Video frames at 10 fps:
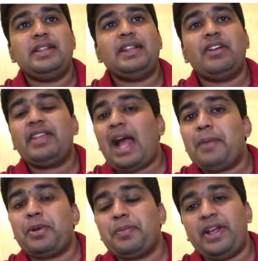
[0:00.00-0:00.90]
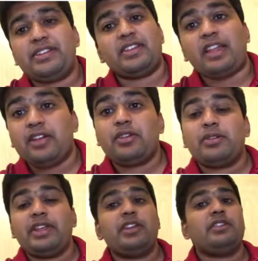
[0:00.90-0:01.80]
Now the Apple Pencil,
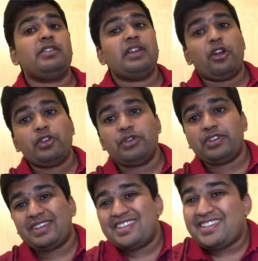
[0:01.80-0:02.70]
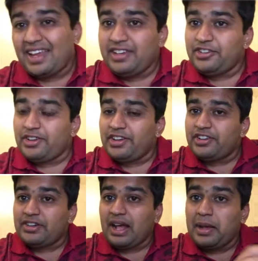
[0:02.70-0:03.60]
they're not using the second
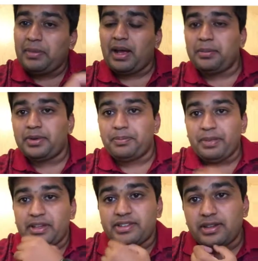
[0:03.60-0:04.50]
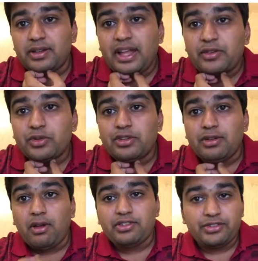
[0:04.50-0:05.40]
generation Apple Pencil that was
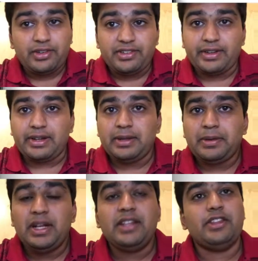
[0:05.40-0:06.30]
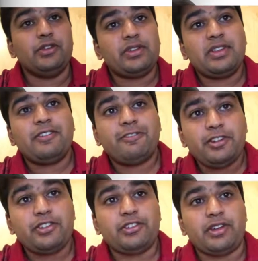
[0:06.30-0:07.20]
launched recently. They're using the
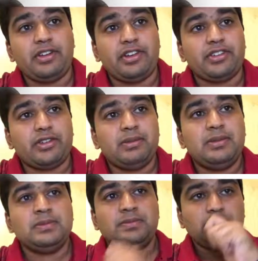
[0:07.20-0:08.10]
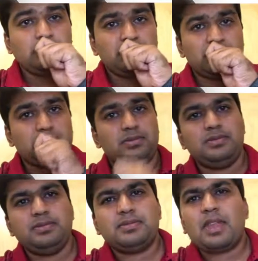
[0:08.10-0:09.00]
first generation.
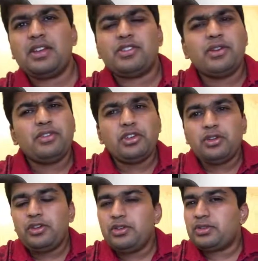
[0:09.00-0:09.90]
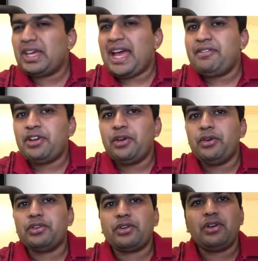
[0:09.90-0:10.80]
So if you're using
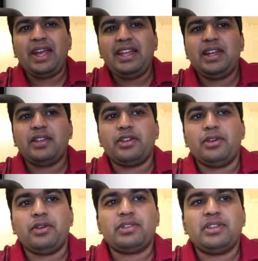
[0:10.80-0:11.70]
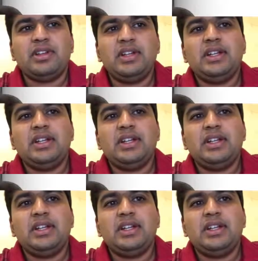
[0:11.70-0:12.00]
Evernote or any other notes,